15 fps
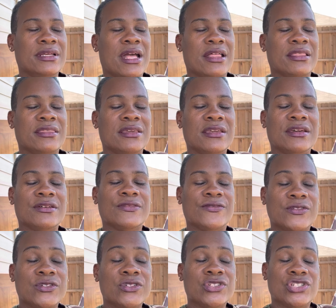I think a
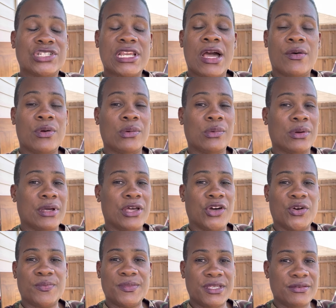full shower will
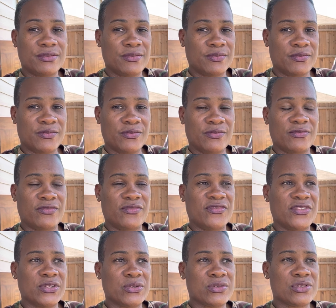help me
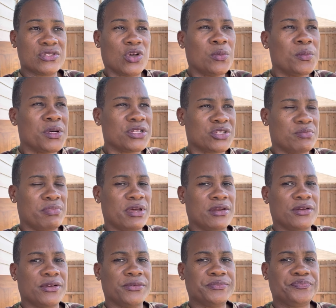feel so much
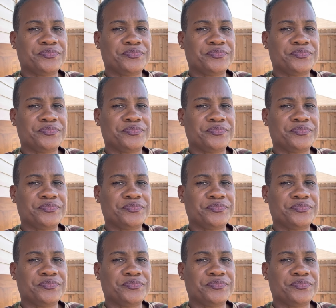better